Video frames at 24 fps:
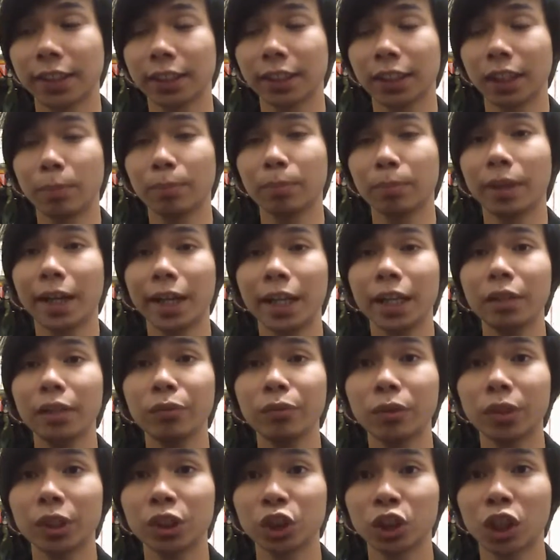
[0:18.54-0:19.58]
applying
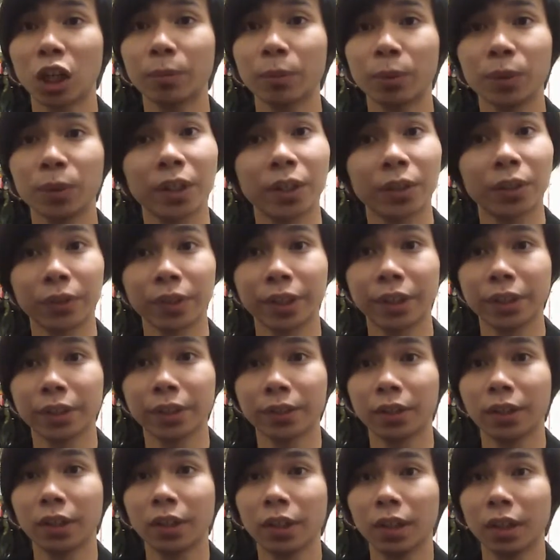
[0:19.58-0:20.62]
for a job or a
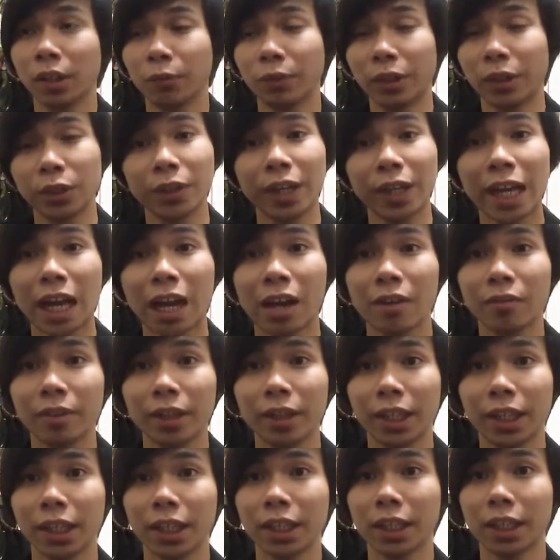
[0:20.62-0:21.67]
career when you have
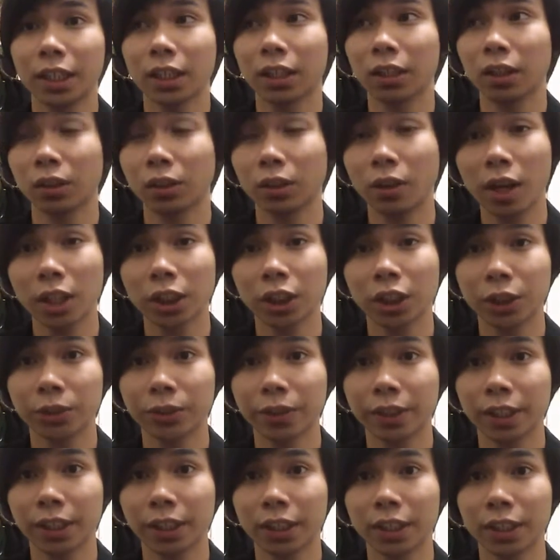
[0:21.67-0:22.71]
a law
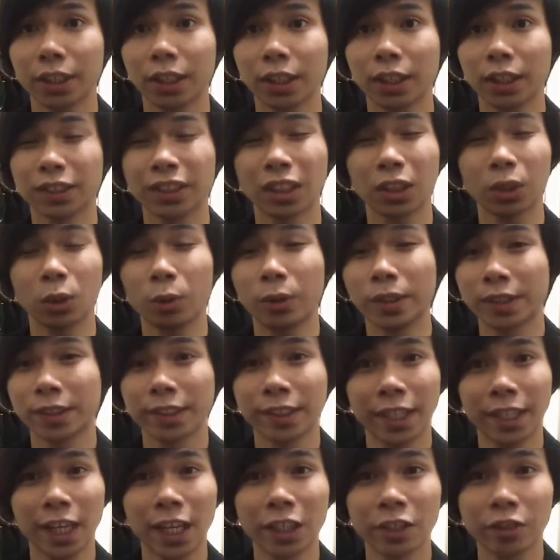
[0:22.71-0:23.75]
degree is not always a
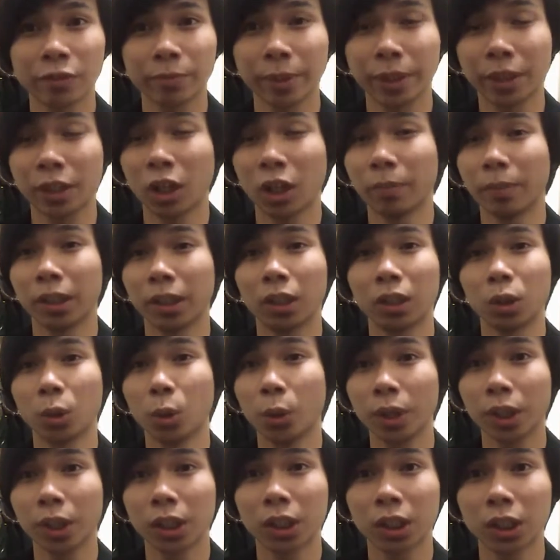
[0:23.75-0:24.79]
case of becoming a
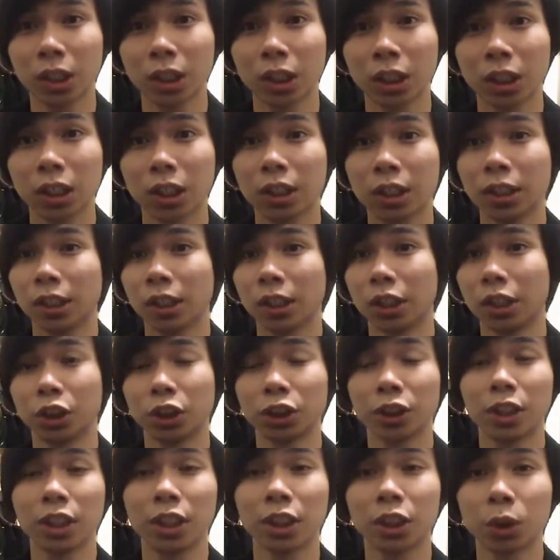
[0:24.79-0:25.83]
lawyer, a
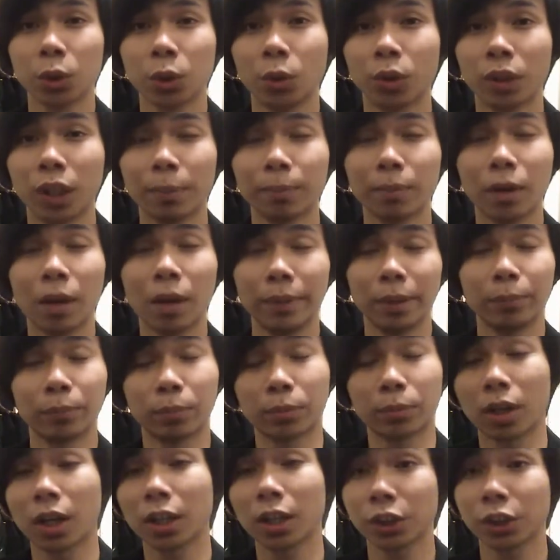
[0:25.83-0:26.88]
judge, or a public
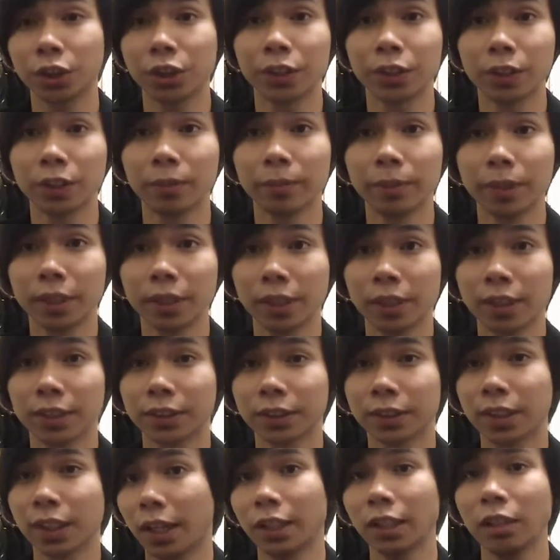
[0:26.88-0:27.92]
prosecutor,
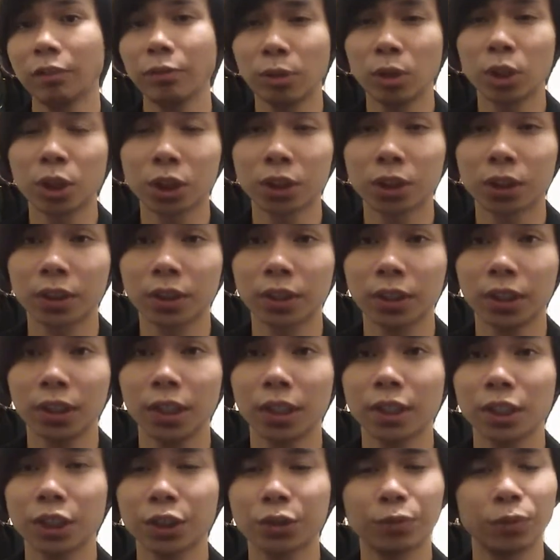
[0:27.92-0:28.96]
because in the future
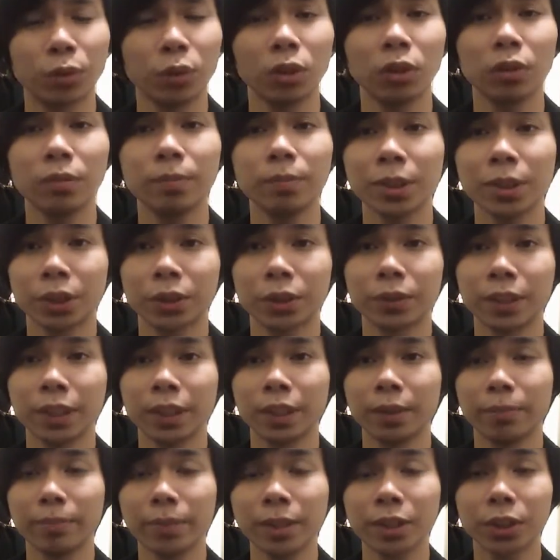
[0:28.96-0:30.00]
it is full of
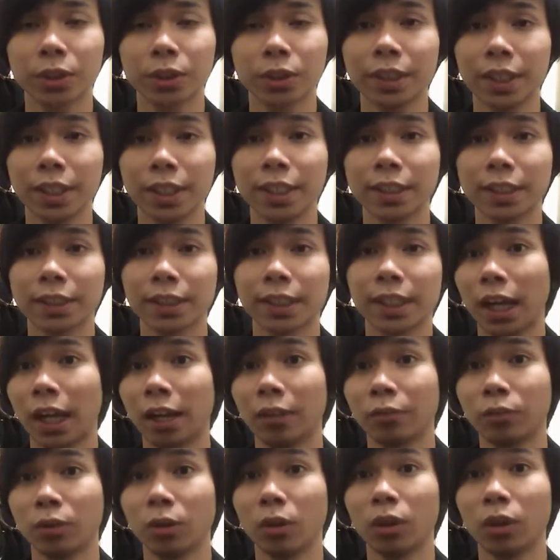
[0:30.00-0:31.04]
mysteries
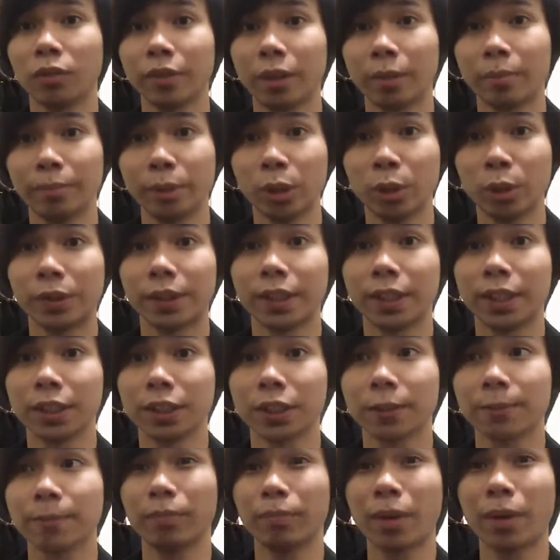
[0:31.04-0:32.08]
and full of
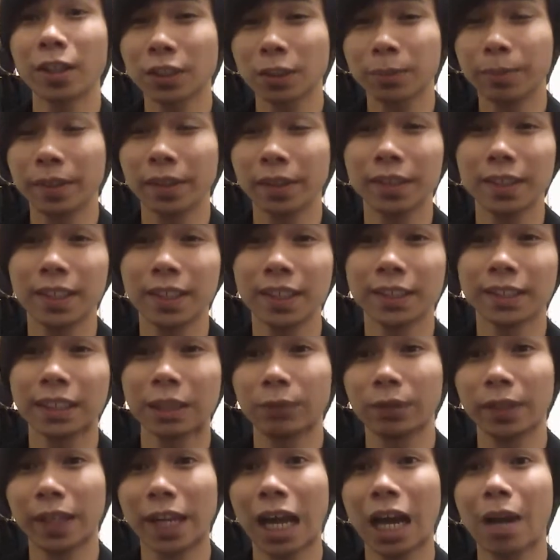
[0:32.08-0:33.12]
ambiguities, possibilities that
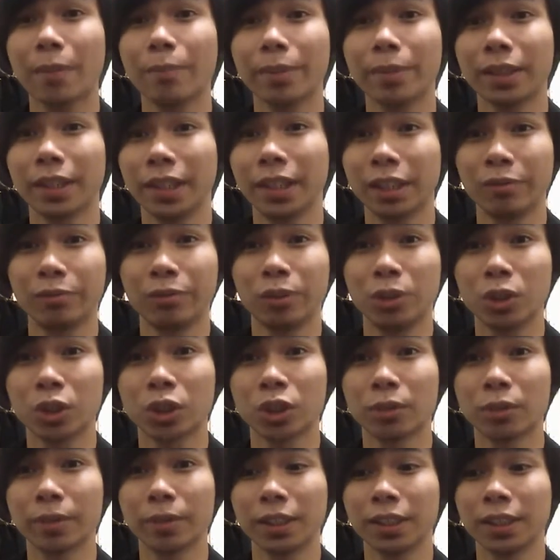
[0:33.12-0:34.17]
will happen in the
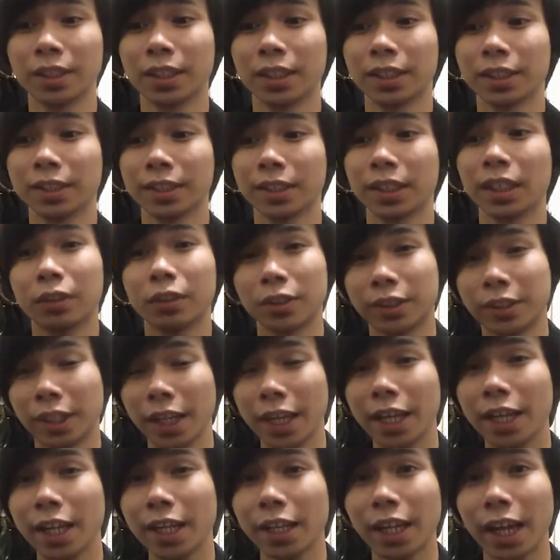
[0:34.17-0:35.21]
future, because
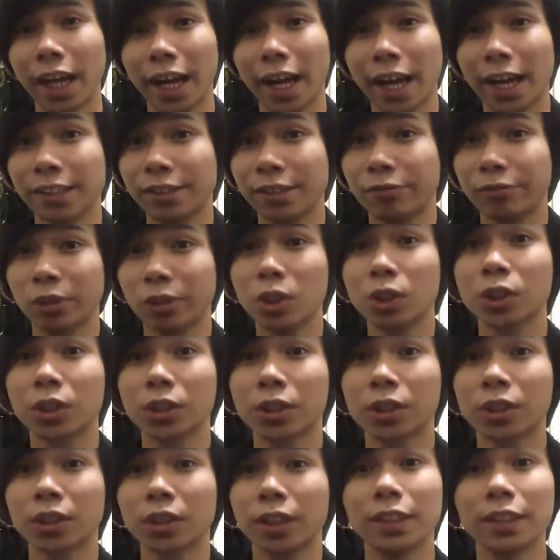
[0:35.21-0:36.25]
today and the
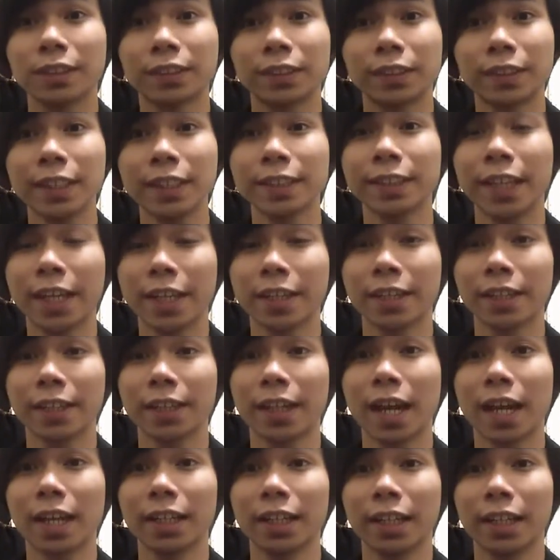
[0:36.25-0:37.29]
future is
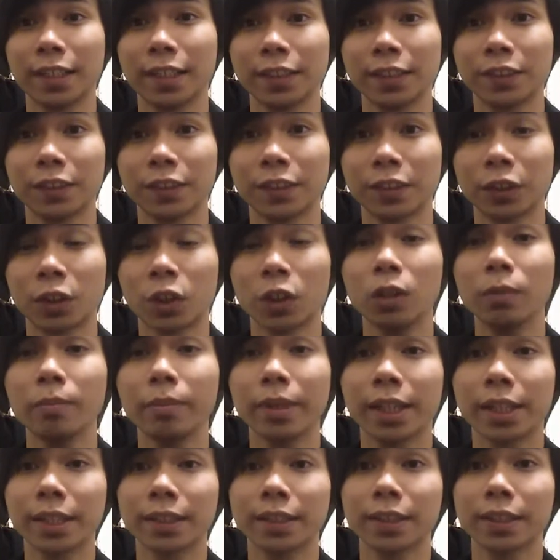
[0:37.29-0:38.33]
dictated and it is
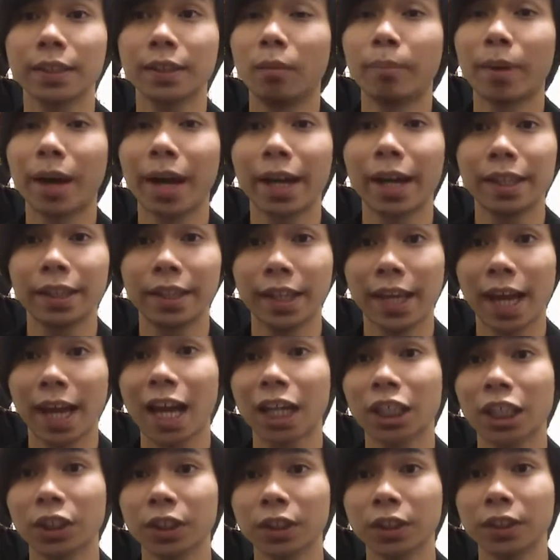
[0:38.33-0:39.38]
determined by the
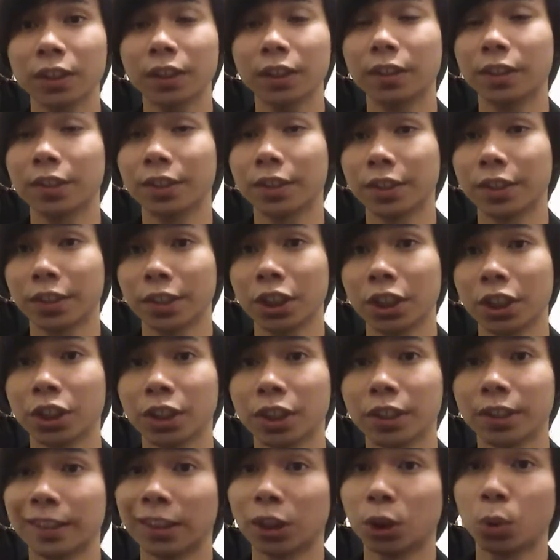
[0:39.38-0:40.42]
actions, the
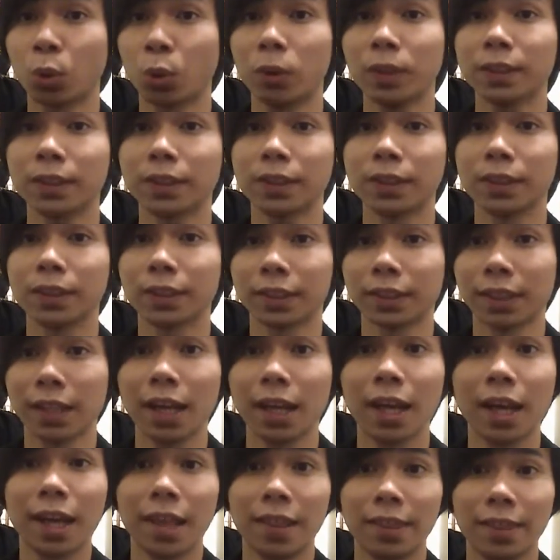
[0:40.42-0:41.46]
decisions, and choices
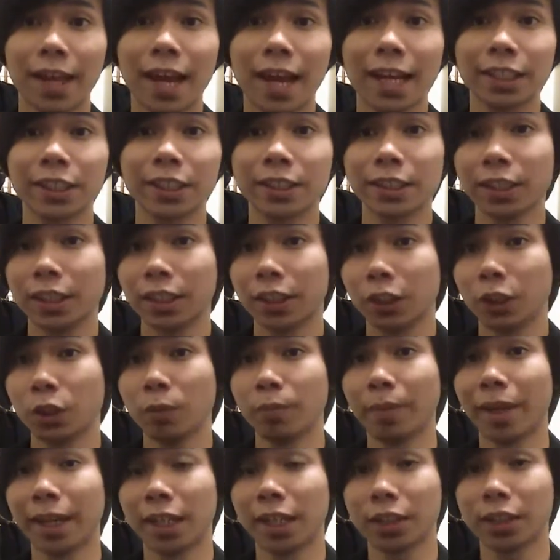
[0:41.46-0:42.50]
that you
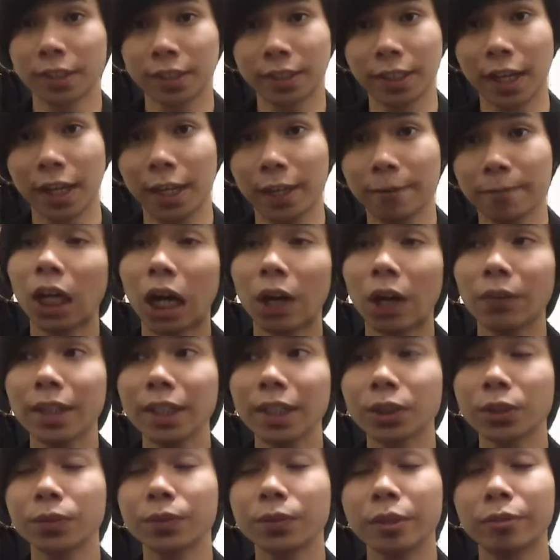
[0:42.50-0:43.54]
make today. I would
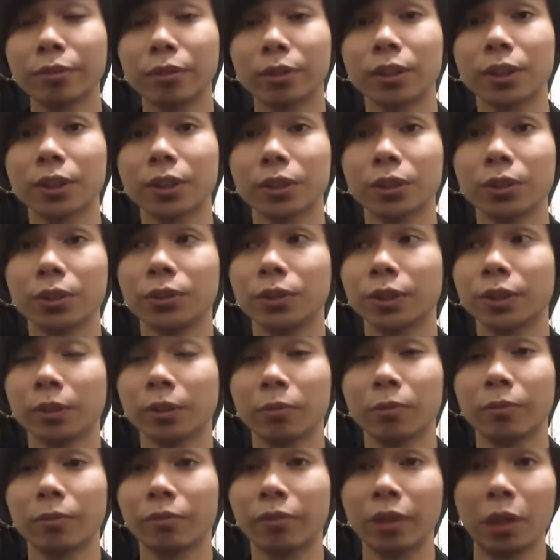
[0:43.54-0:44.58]
like to refer to
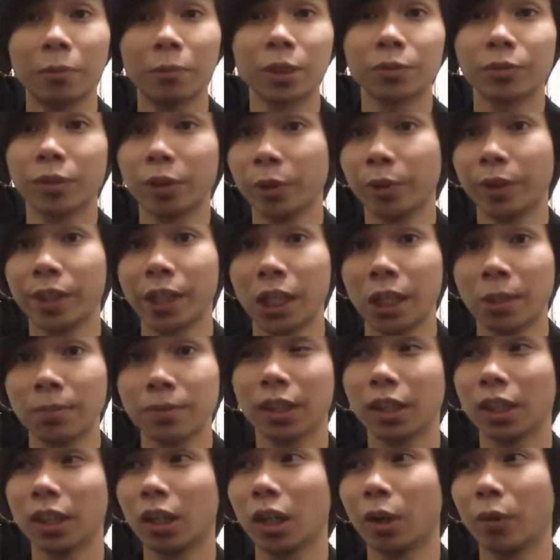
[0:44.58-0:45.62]
some famous video games,
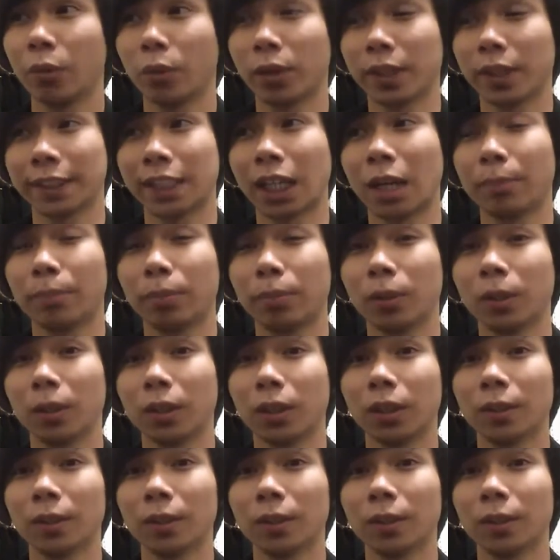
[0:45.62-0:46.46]
for example,